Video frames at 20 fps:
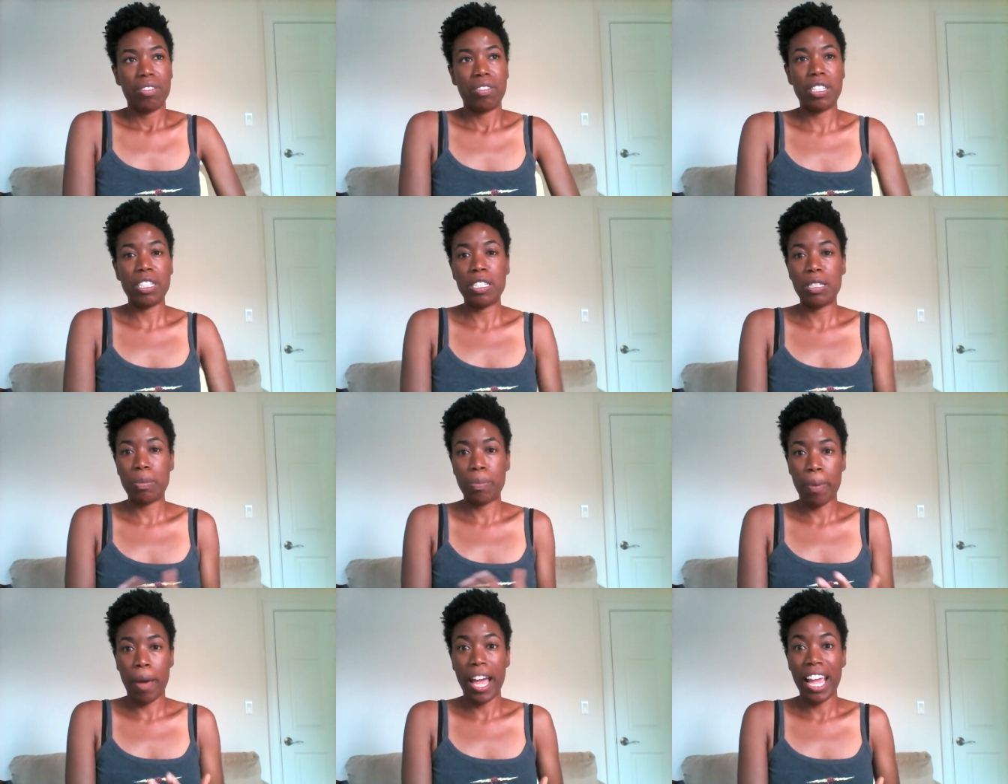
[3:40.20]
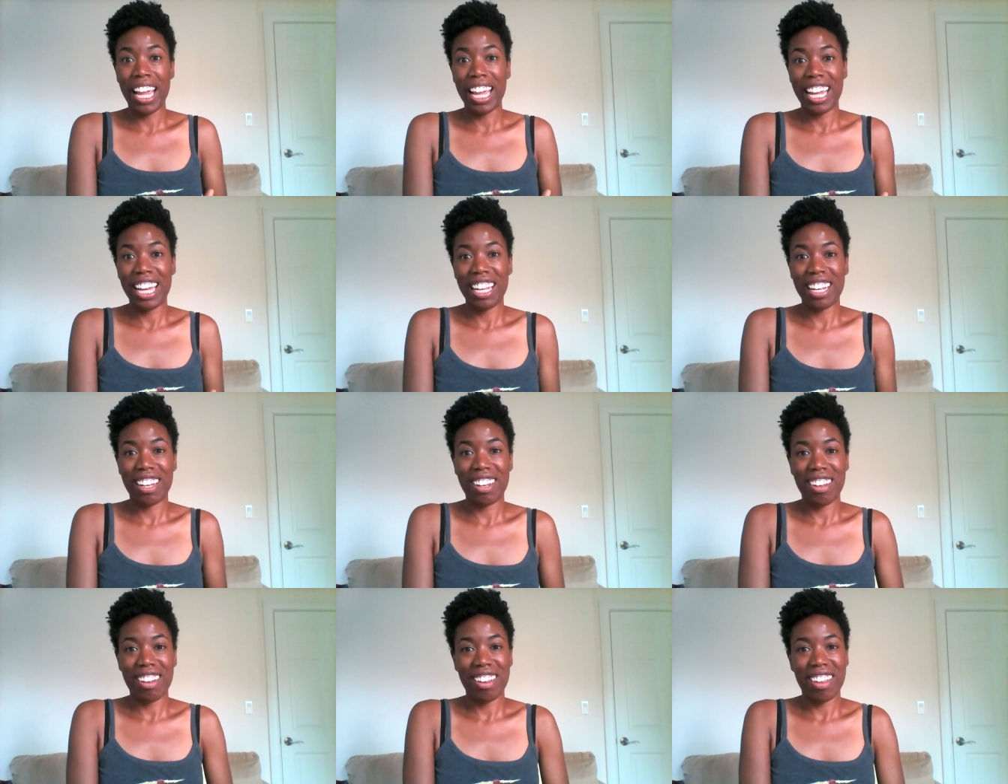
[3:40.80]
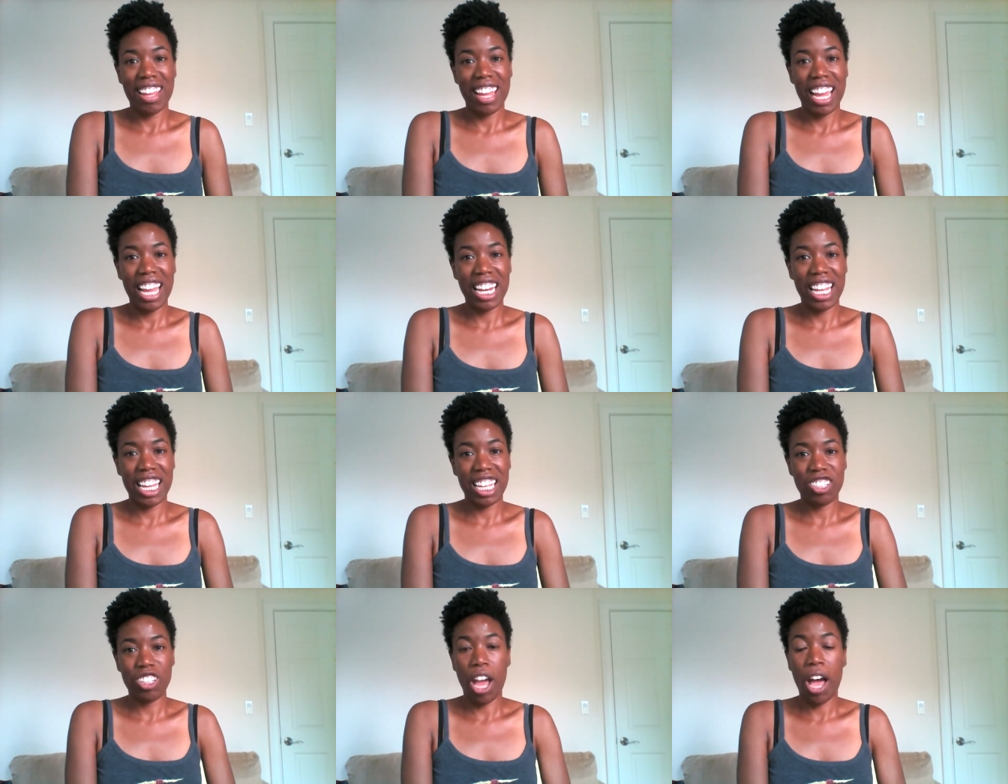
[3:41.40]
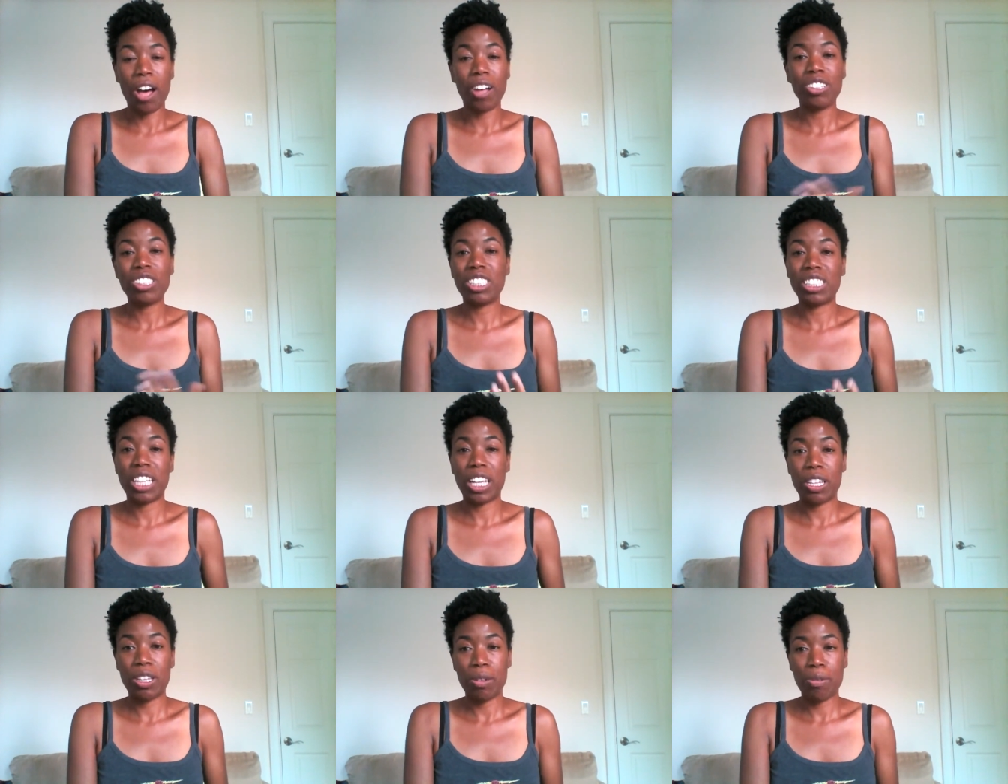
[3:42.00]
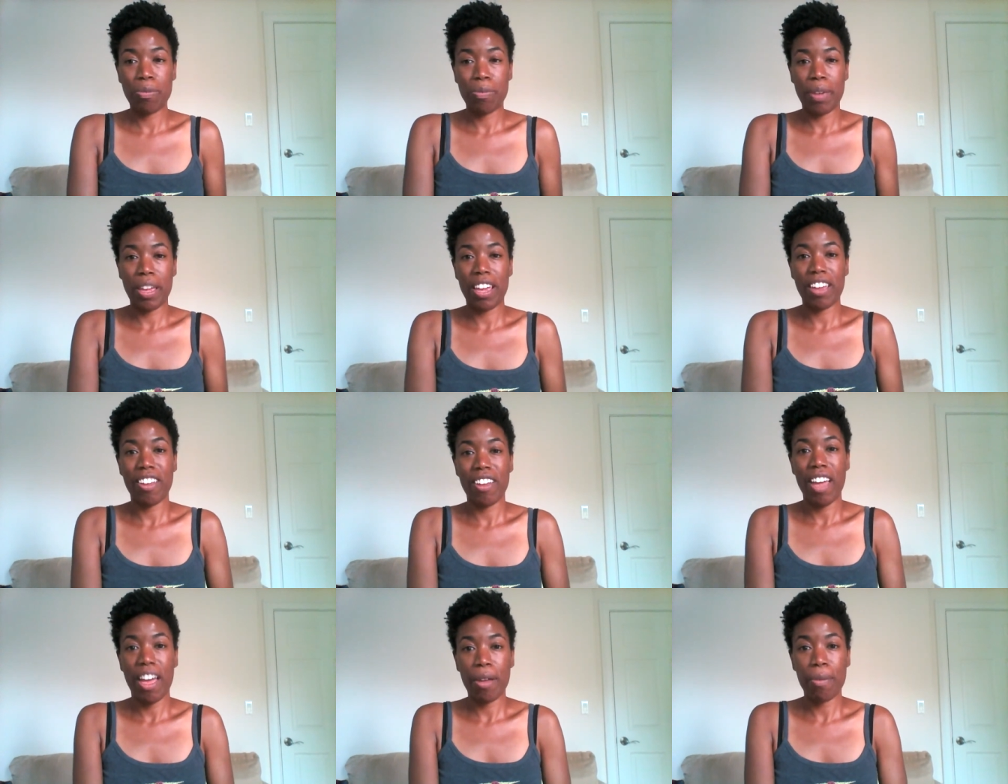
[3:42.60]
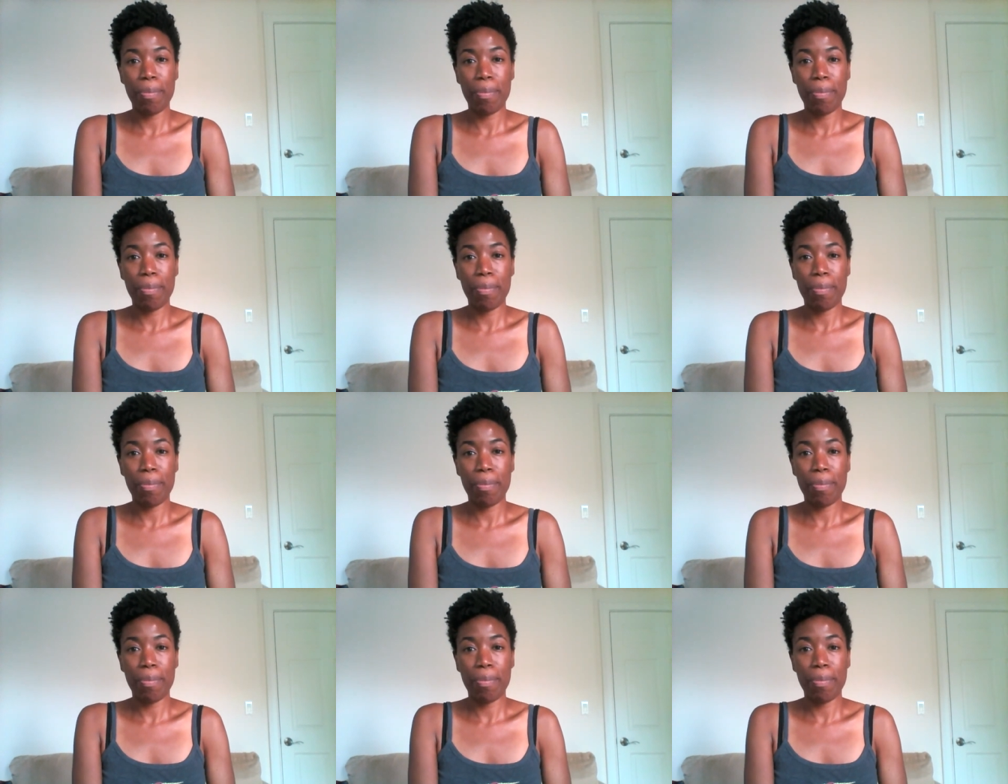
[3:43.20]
despite any challenges that you may,